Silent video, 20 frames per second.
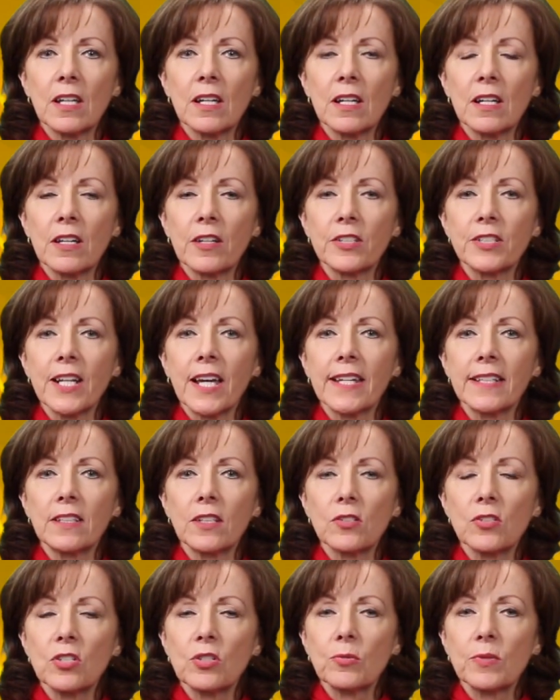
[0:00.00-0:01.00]
are
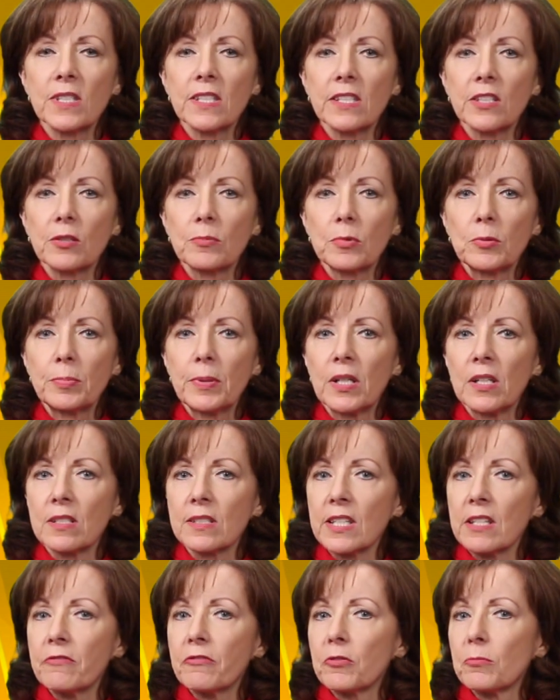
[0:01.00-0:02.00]
diagnosed with cerebral
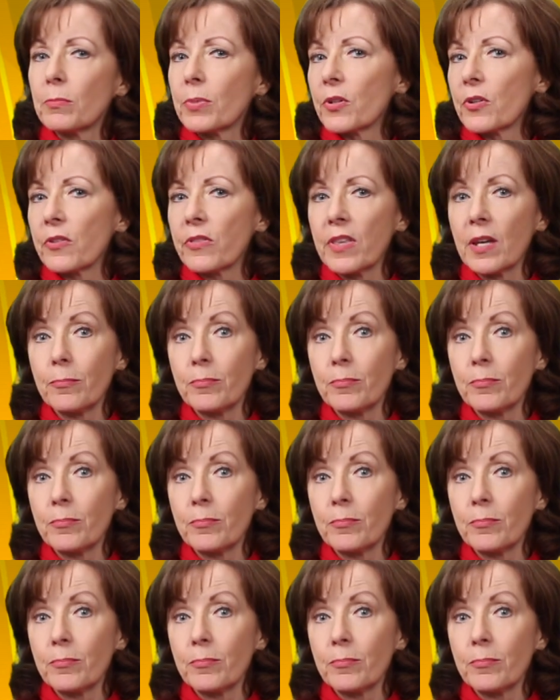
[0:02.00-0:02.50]
palsy from birth